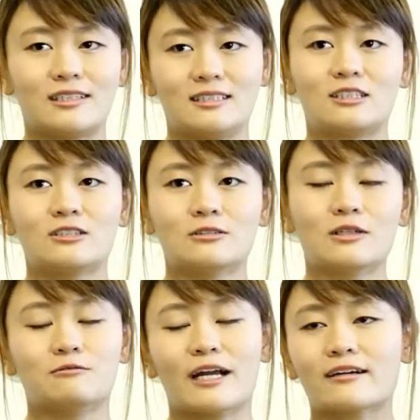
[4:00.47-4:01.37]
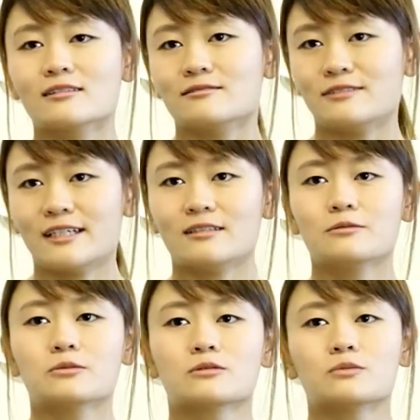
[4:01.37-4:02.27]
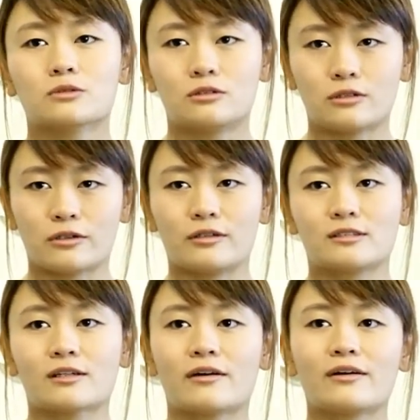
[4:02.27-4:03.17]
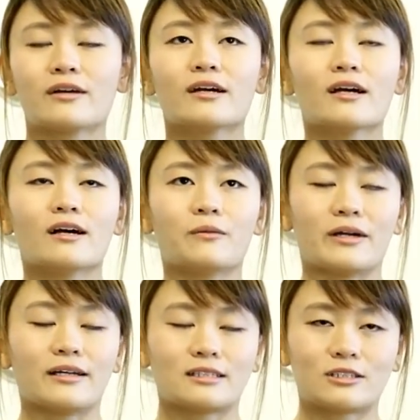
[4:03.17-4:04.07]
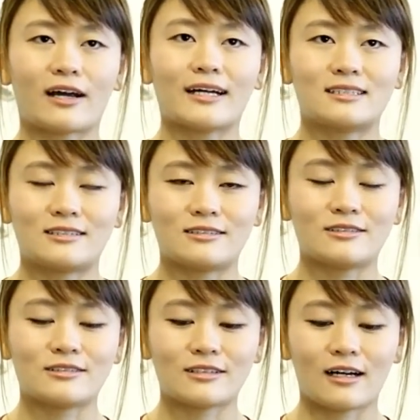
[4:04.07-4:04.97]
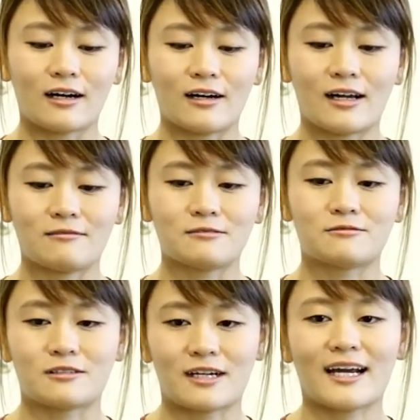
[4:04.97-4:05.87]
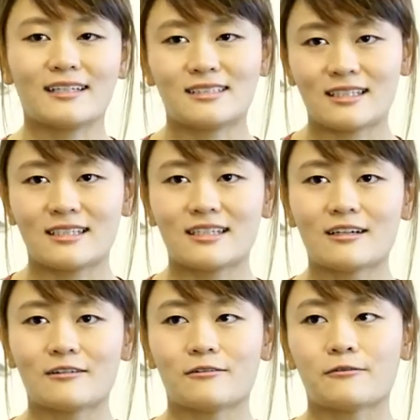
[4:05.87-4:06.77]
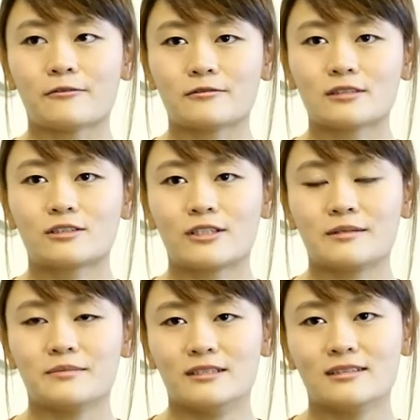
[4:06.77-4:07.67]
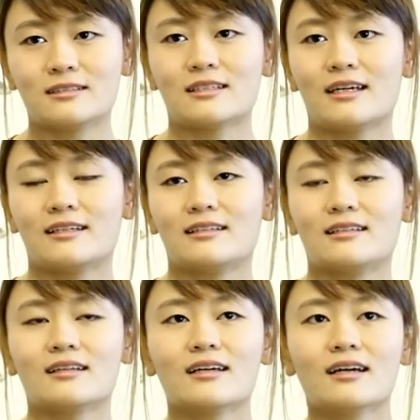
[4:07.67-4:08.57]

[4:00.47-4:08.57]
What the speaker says: traditional or regular vet would do. So we try to have a variety of treatment, and